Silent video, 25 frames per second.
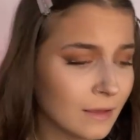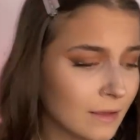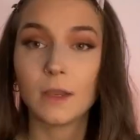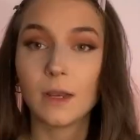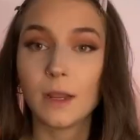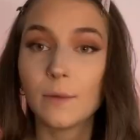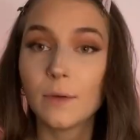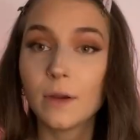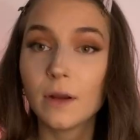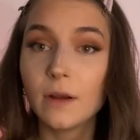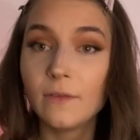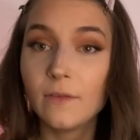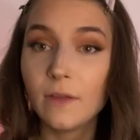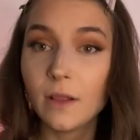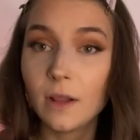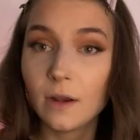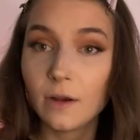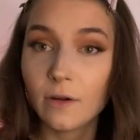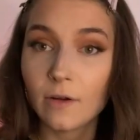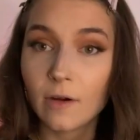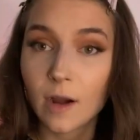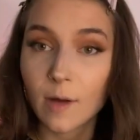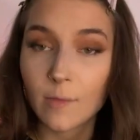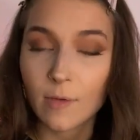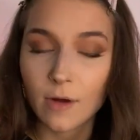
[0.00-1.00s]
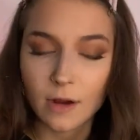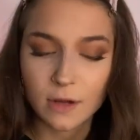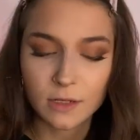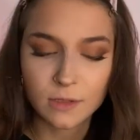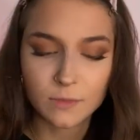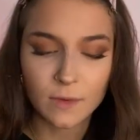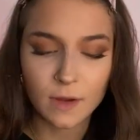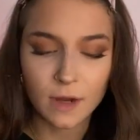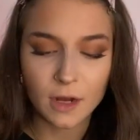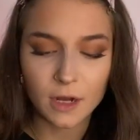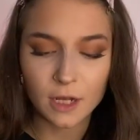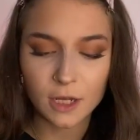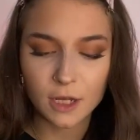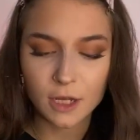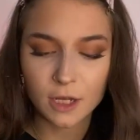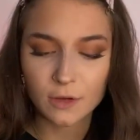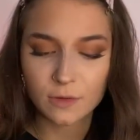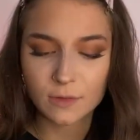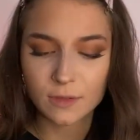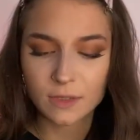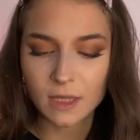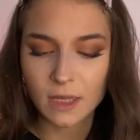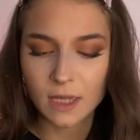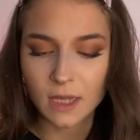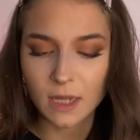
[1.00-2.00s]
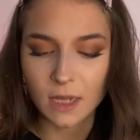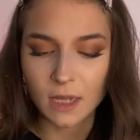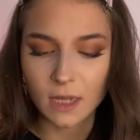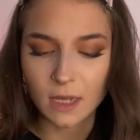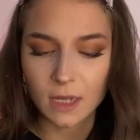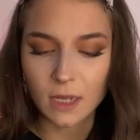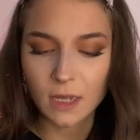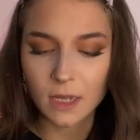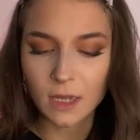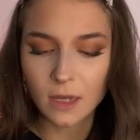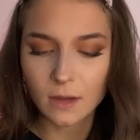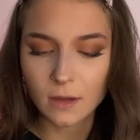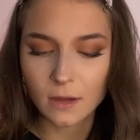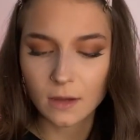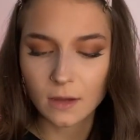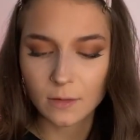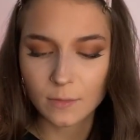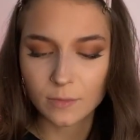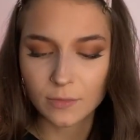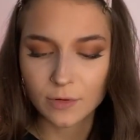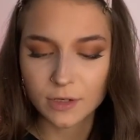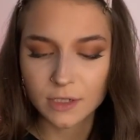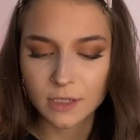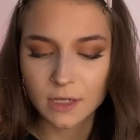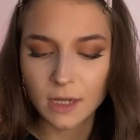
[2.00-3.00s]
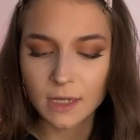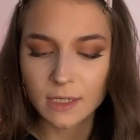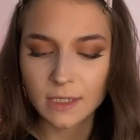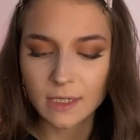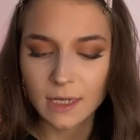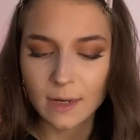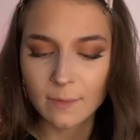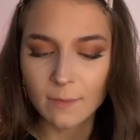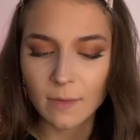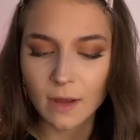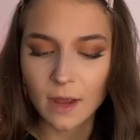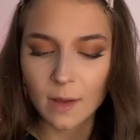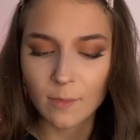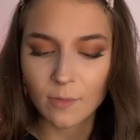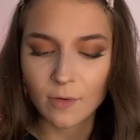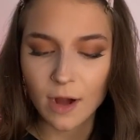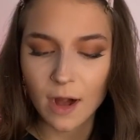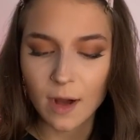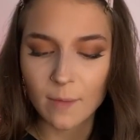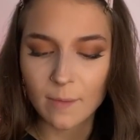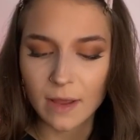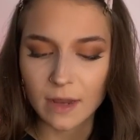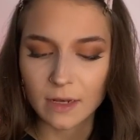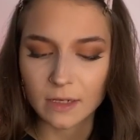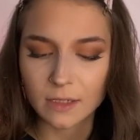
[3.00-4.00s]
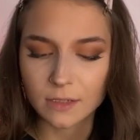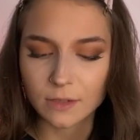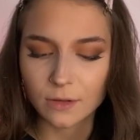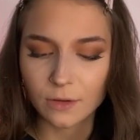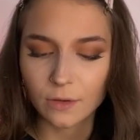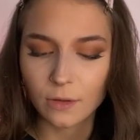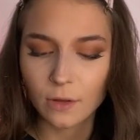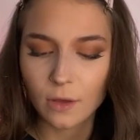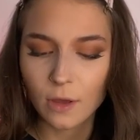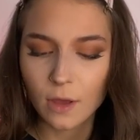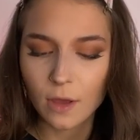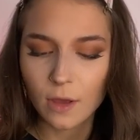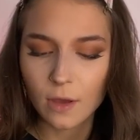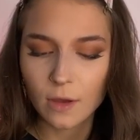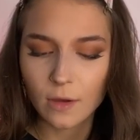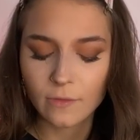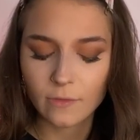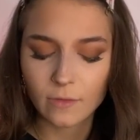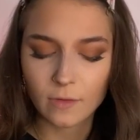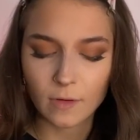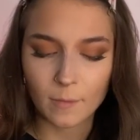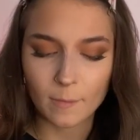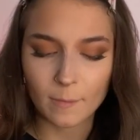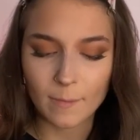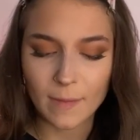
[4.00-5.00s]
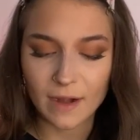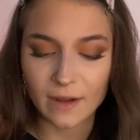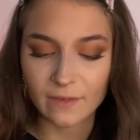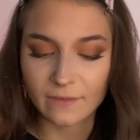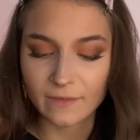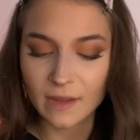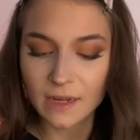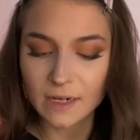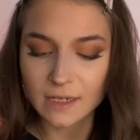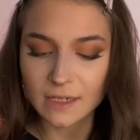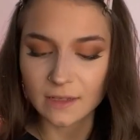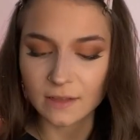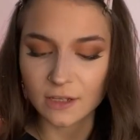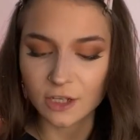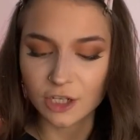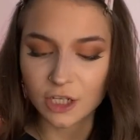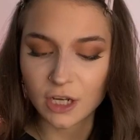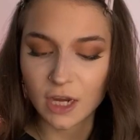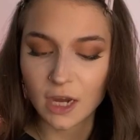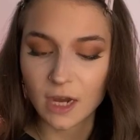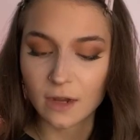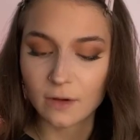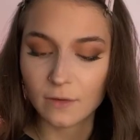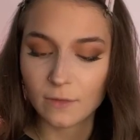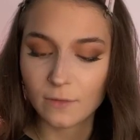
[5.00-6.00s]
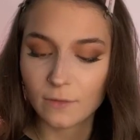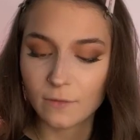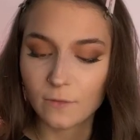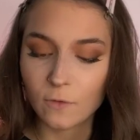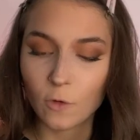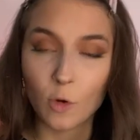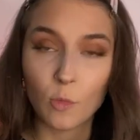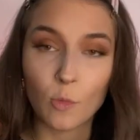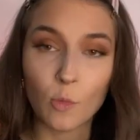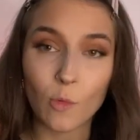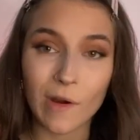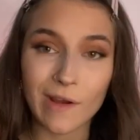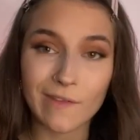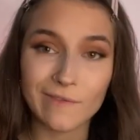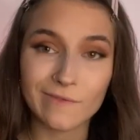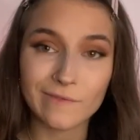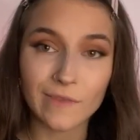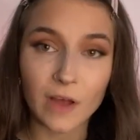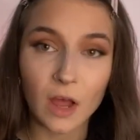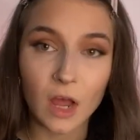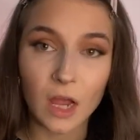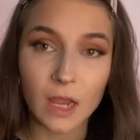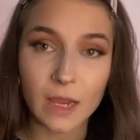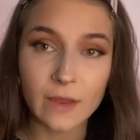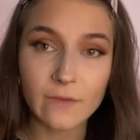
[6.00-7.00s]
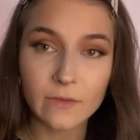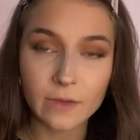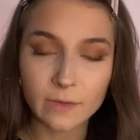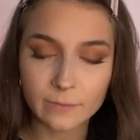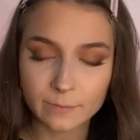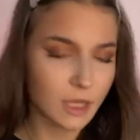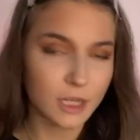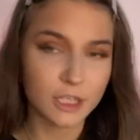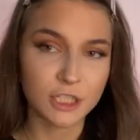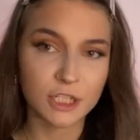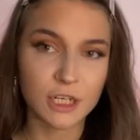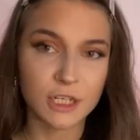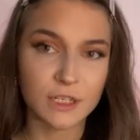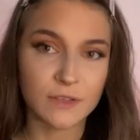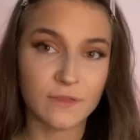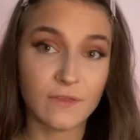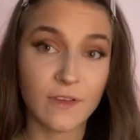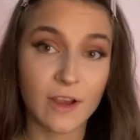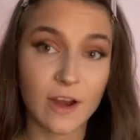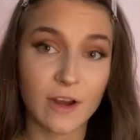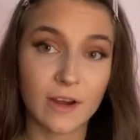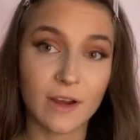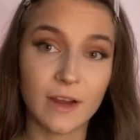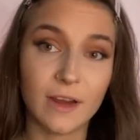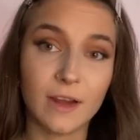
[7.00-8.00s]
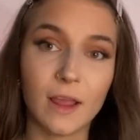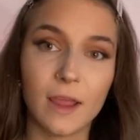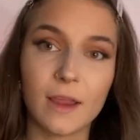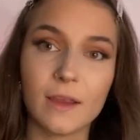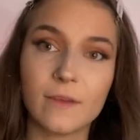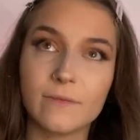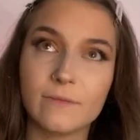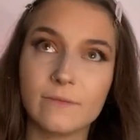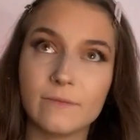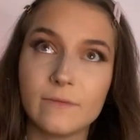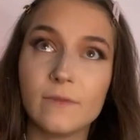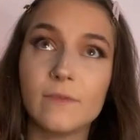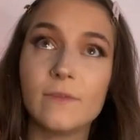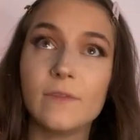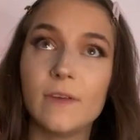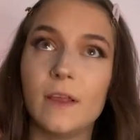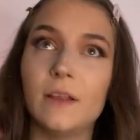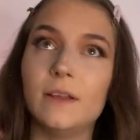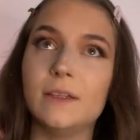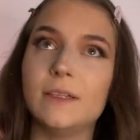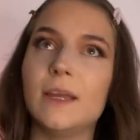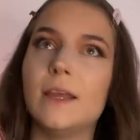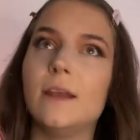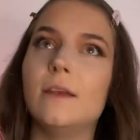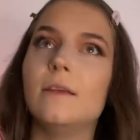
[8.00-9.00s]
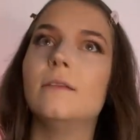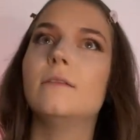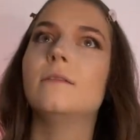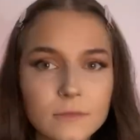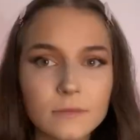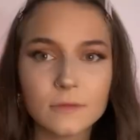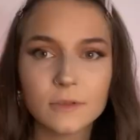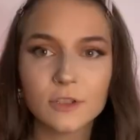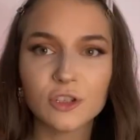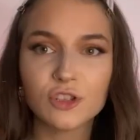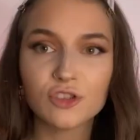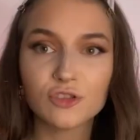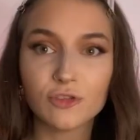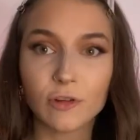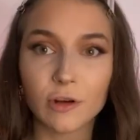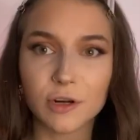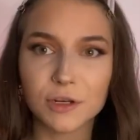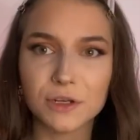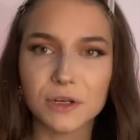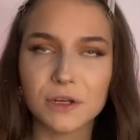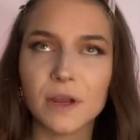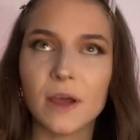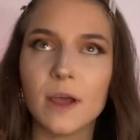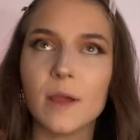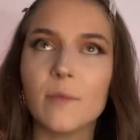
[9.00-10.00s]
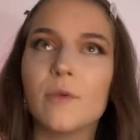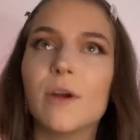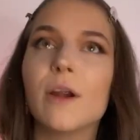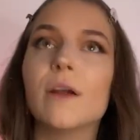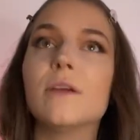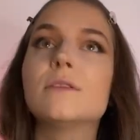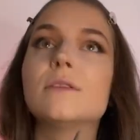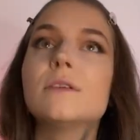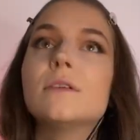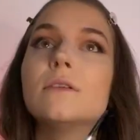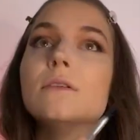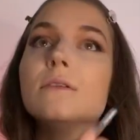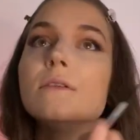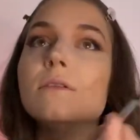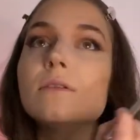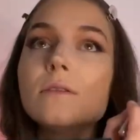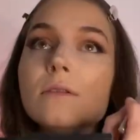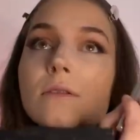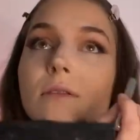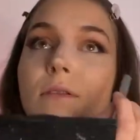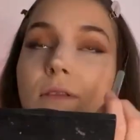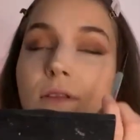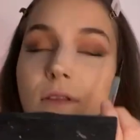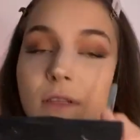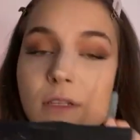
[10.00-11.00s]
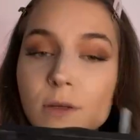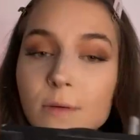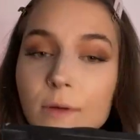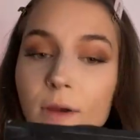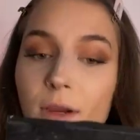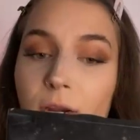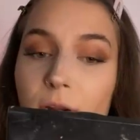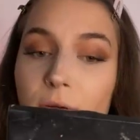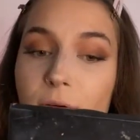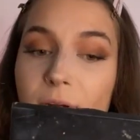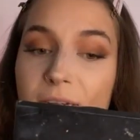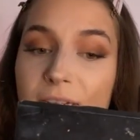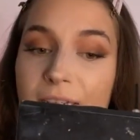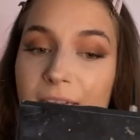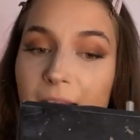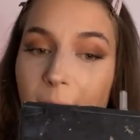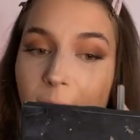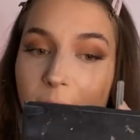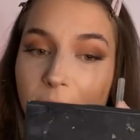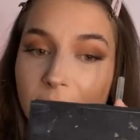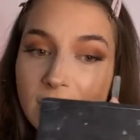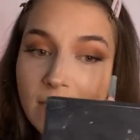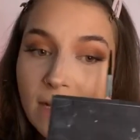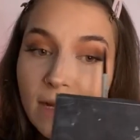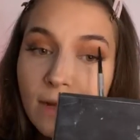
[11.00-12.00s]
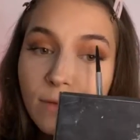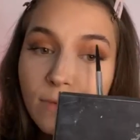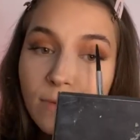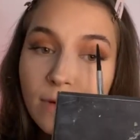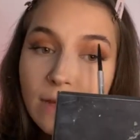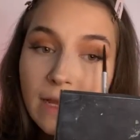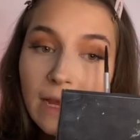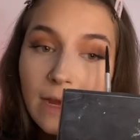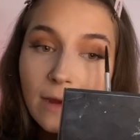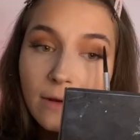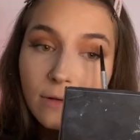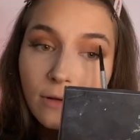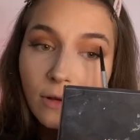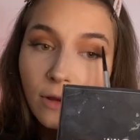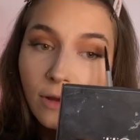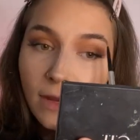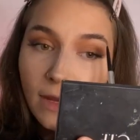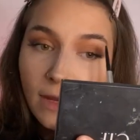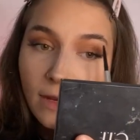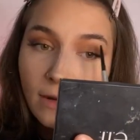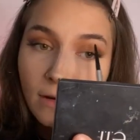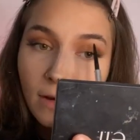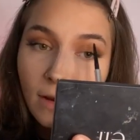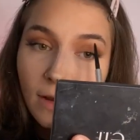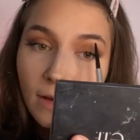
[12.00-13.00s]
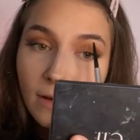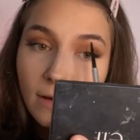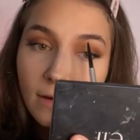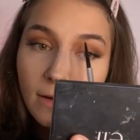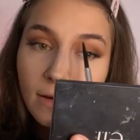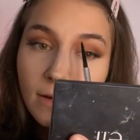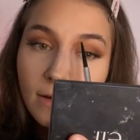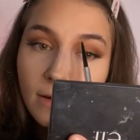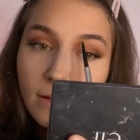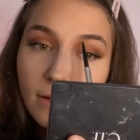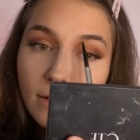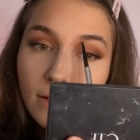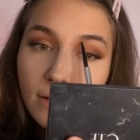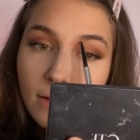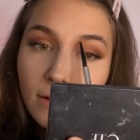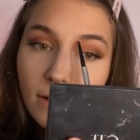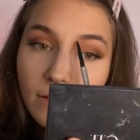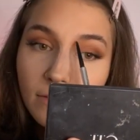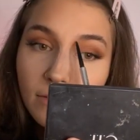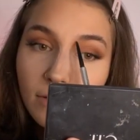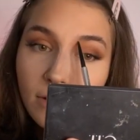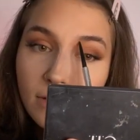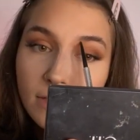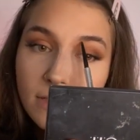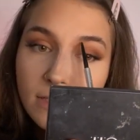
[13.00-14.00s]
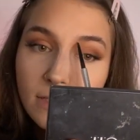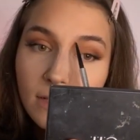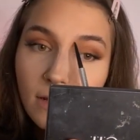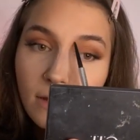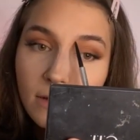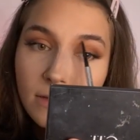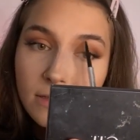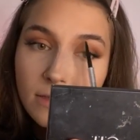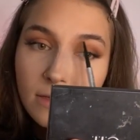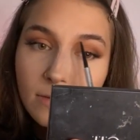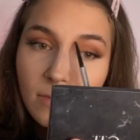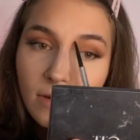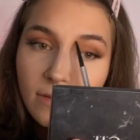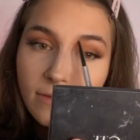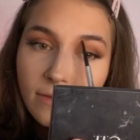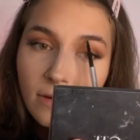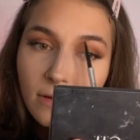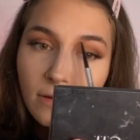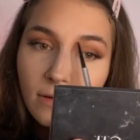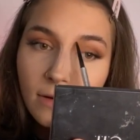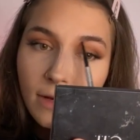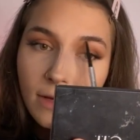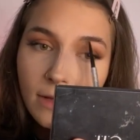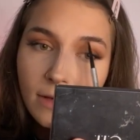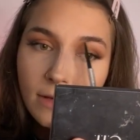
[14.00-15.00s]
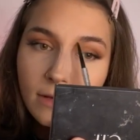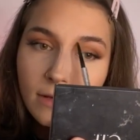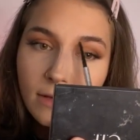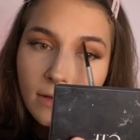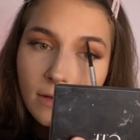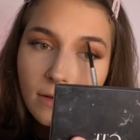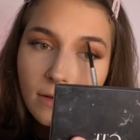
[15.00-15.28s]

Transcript: Now we're gonna fill in our eyebrows. We're gonna use the Precisely My Brow Pencil from Benefit in the shade 4.5. And she has very like filled in structured eyebrows. So we're gonna attempt it without looking like I've got slugs on my forehead.